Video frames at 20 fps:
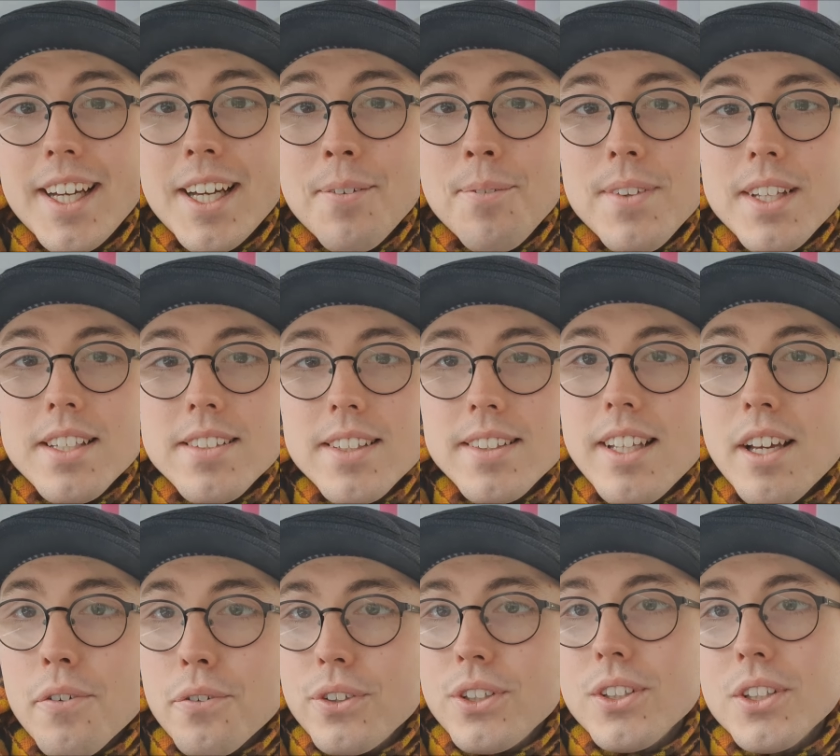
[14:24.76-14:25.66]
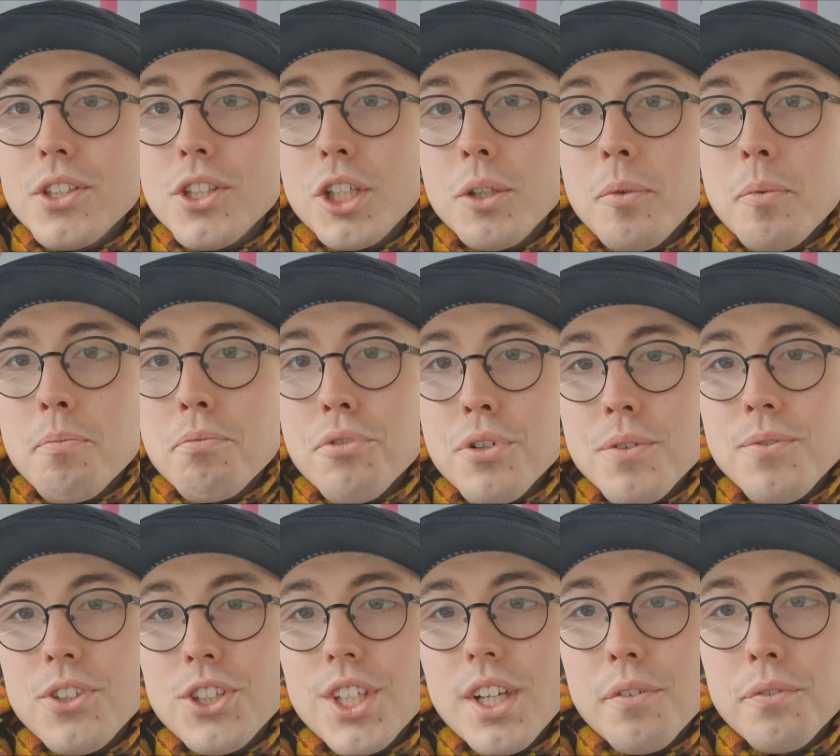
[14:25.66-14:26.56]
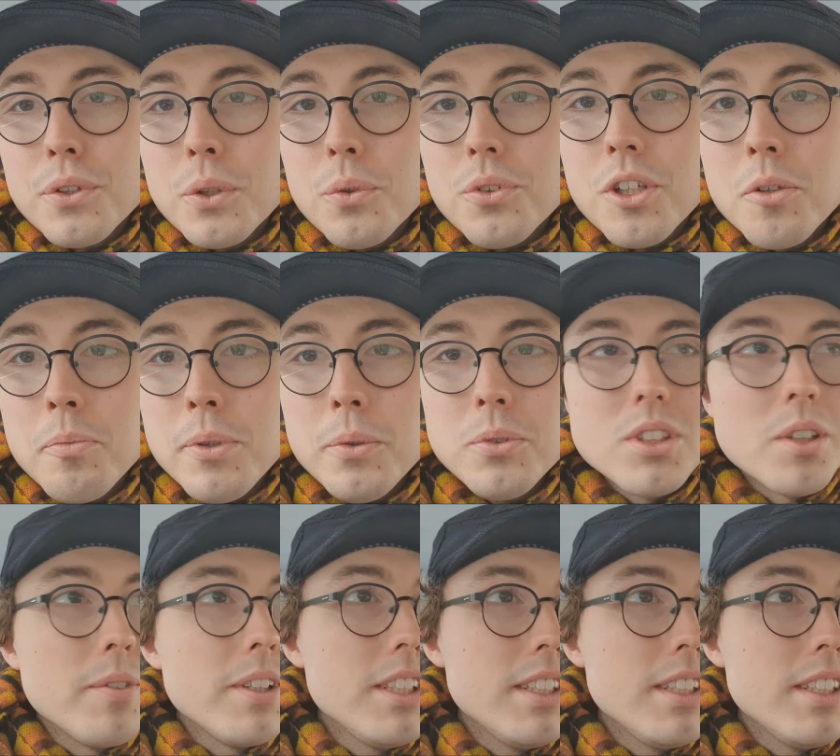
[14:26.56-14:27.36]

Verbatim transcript: Um, these are definitely going to improve your Sheffield commute.